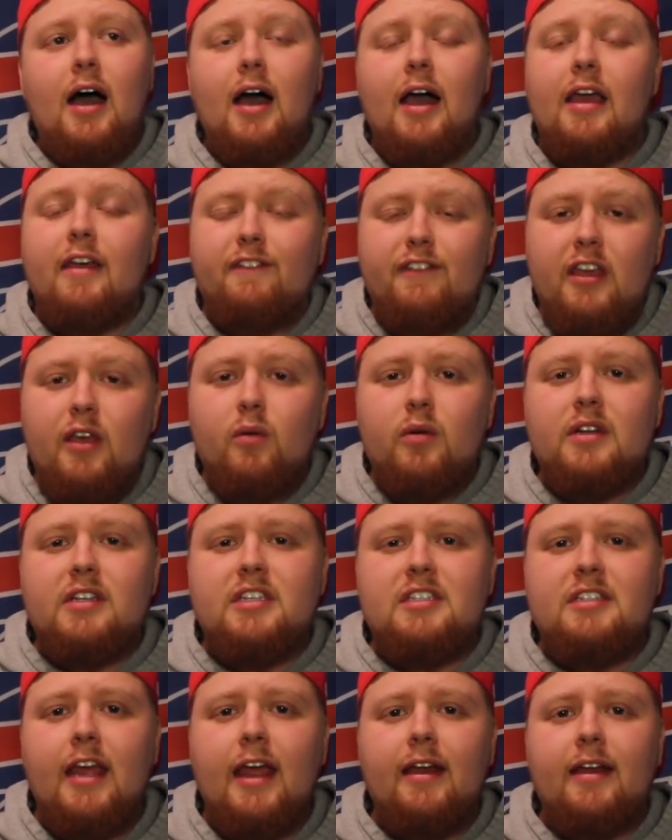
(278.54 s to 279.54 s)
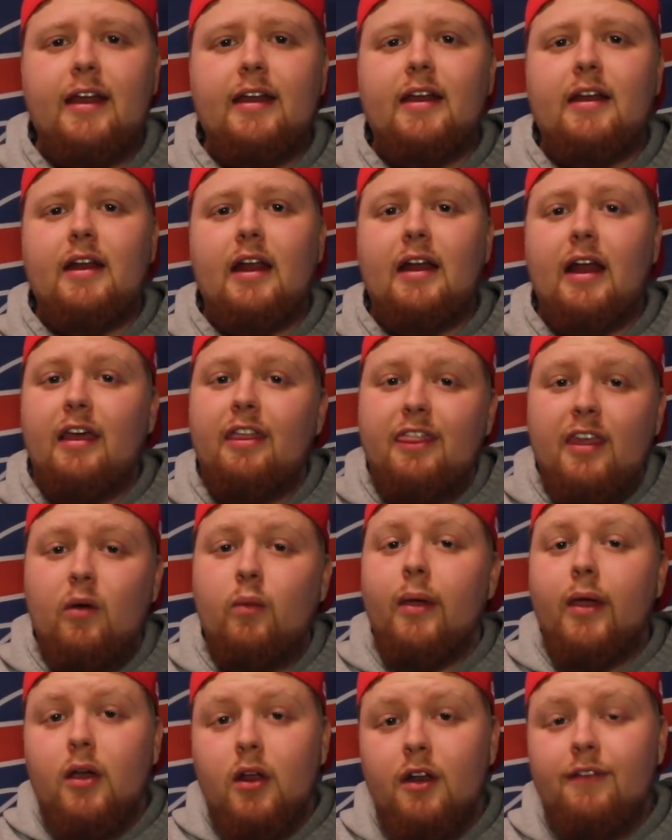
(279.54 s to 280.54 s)
if he would have stayed in it. And I think
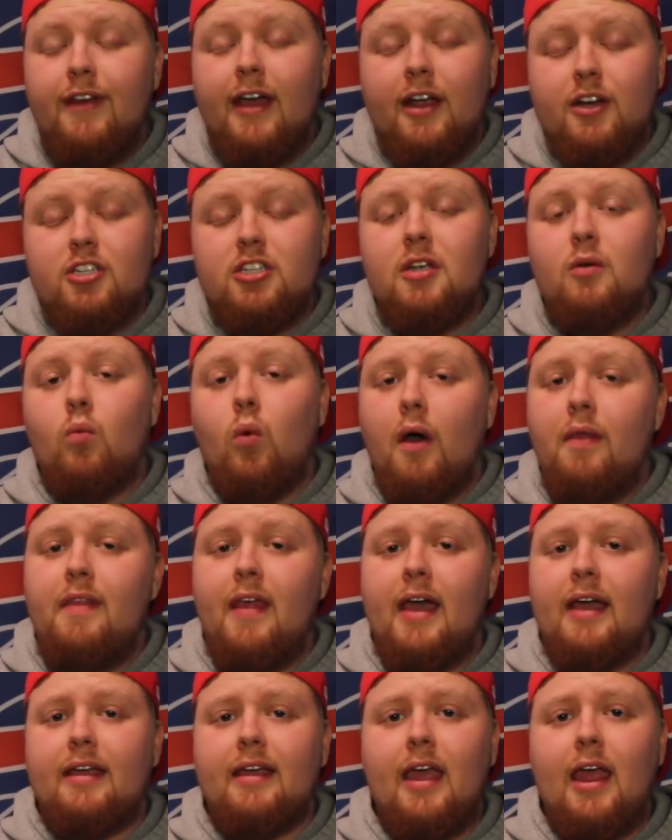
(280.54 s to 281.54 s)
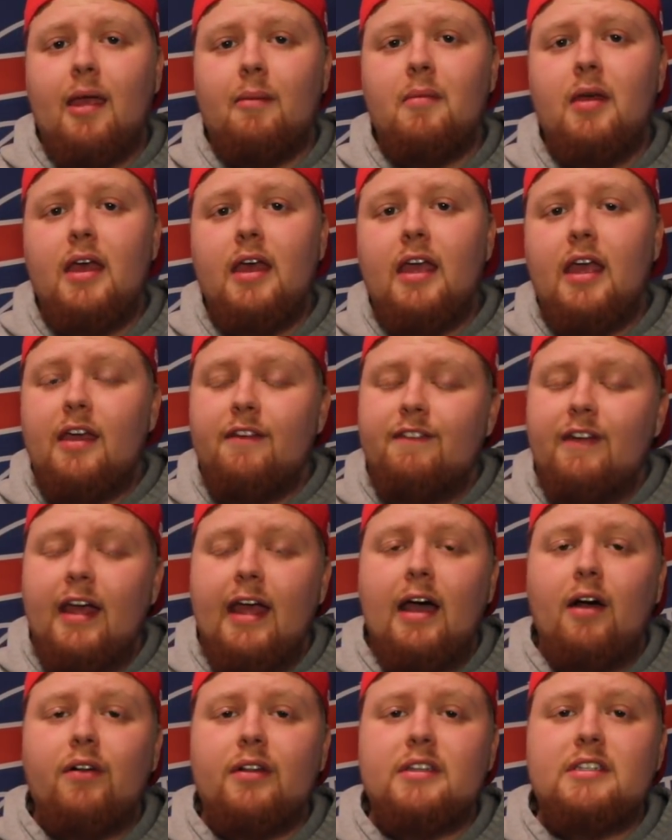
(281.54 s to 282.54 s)
we could have actually won that game if
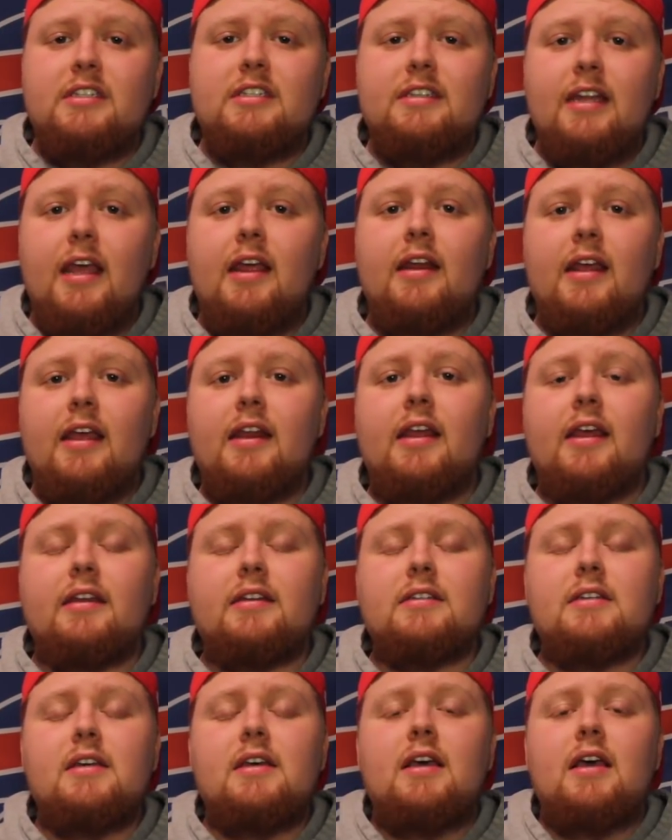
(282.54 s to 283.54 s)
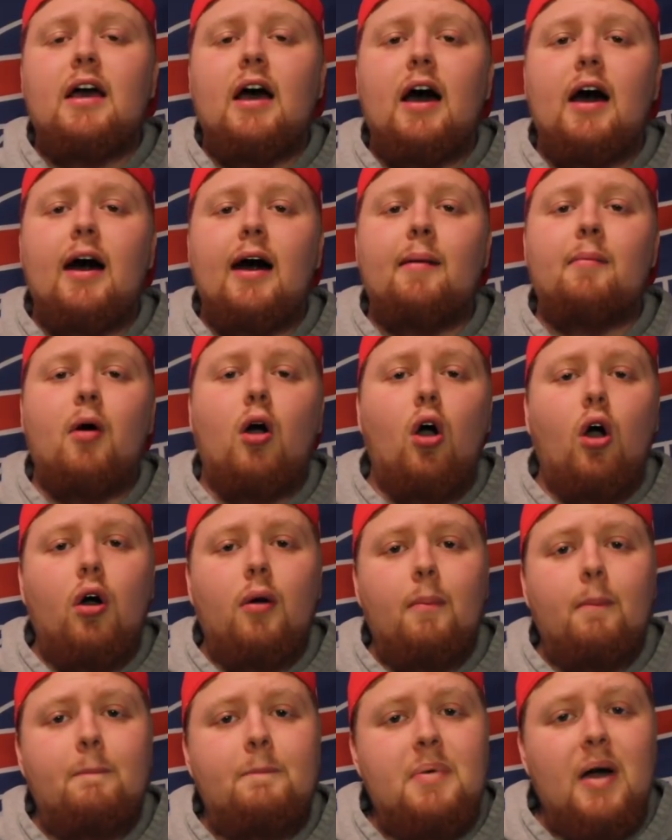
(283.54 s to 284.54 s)
Allen stayed in it.
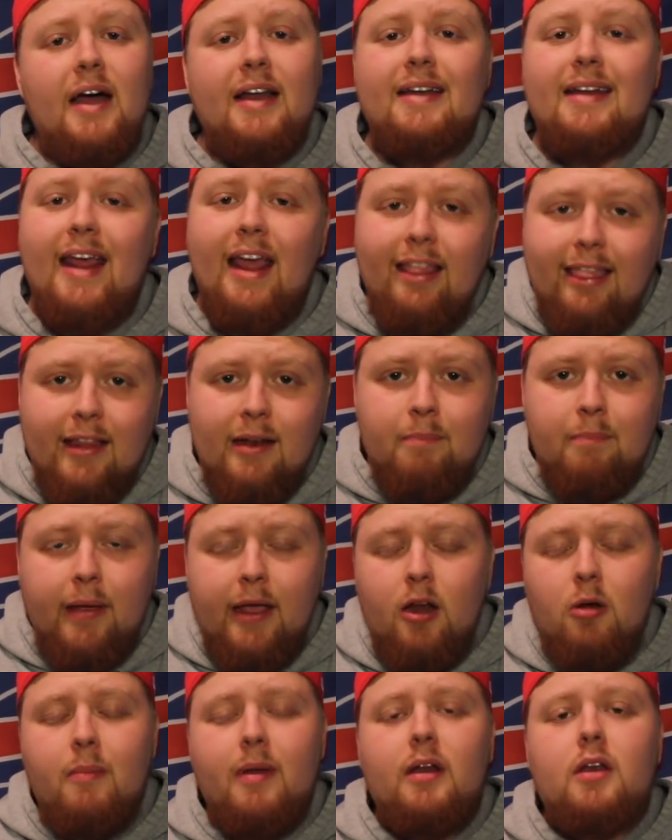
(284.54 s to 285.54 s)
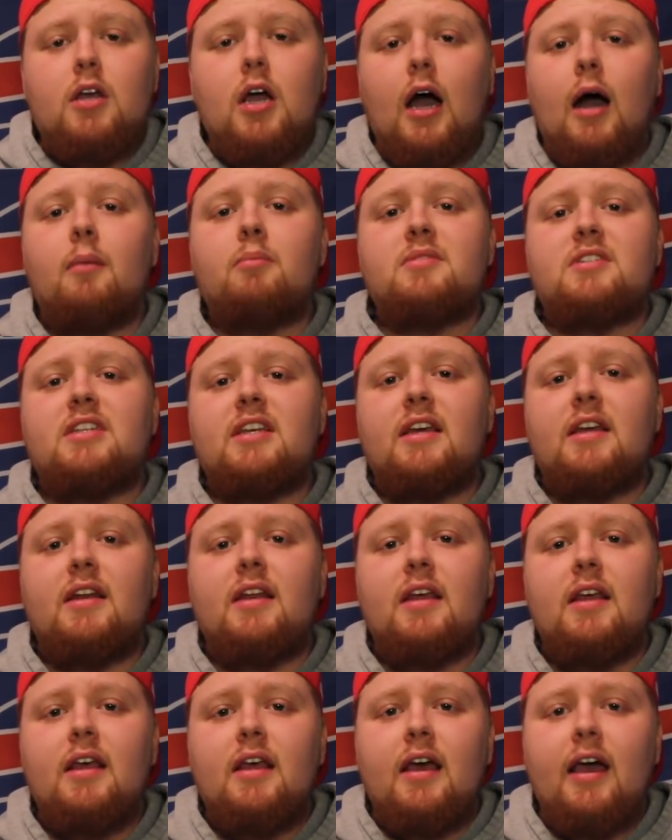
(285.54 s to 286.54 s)
But Nathan Peterman comes
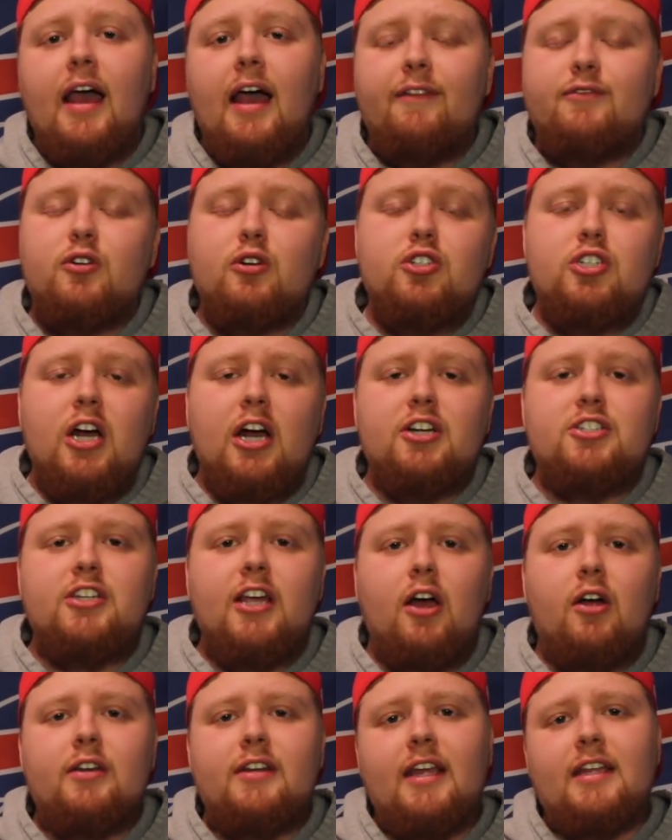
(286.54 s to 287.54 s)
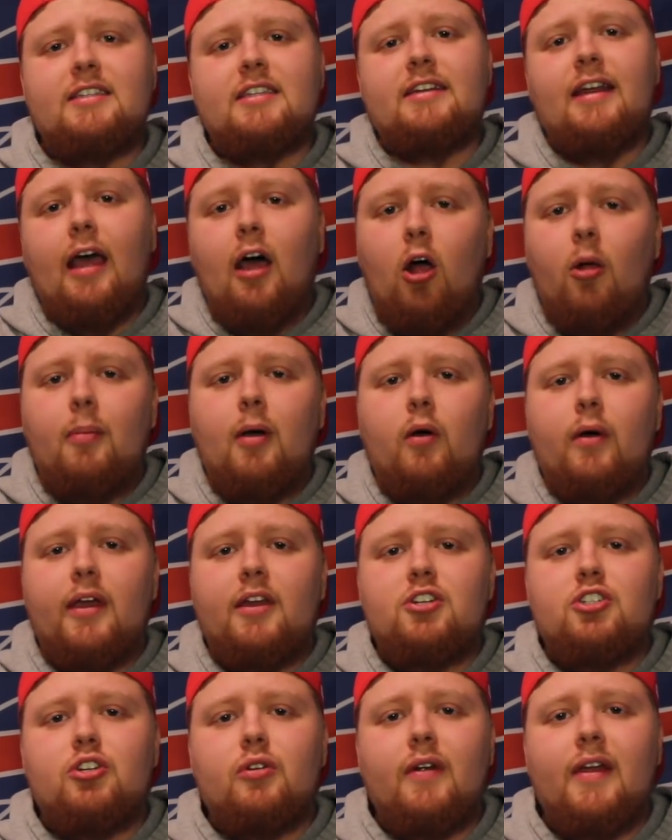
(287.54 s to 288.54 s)
in after Josh Allen gets an elbow
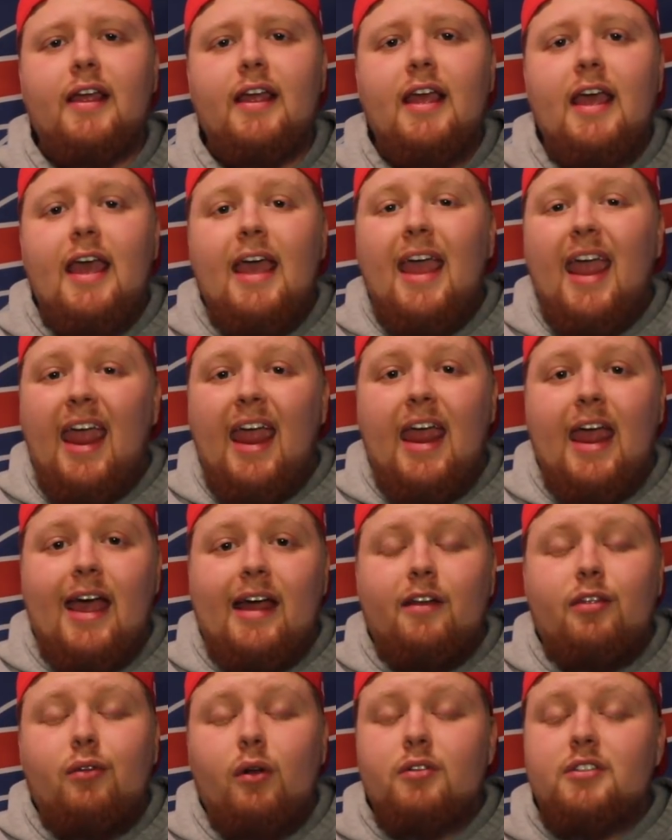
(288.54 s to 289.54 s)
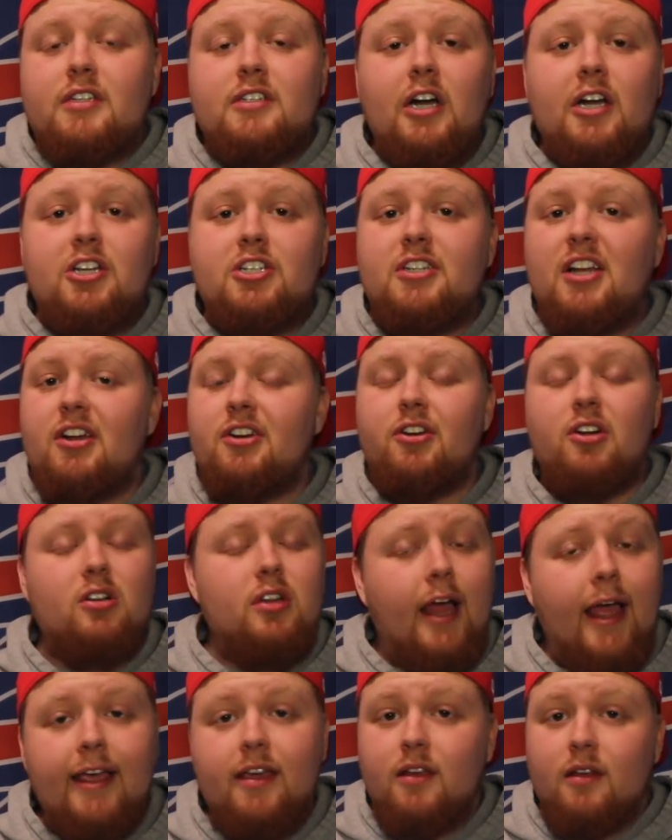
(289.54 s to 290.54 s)
injury and throws a touchdown. You're
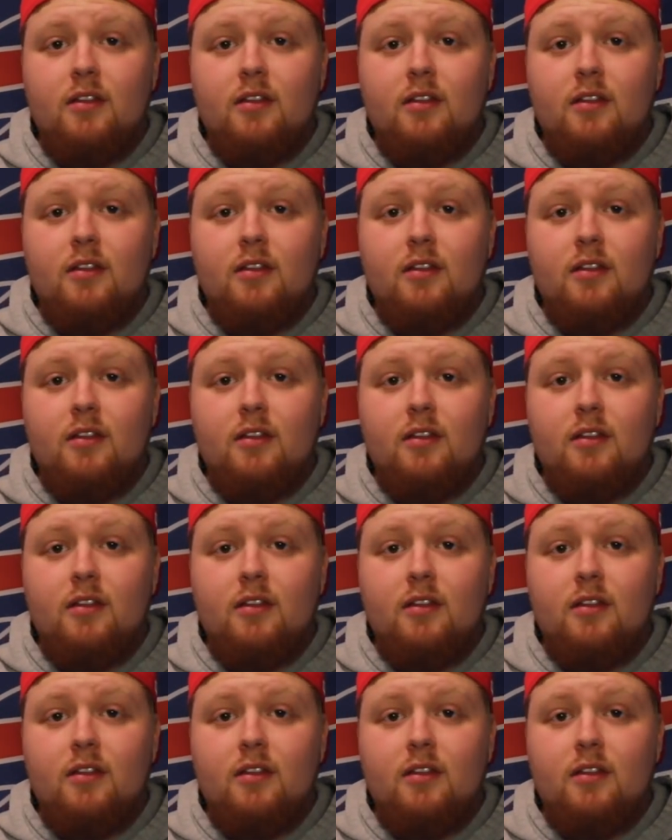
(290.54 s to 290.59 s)
like,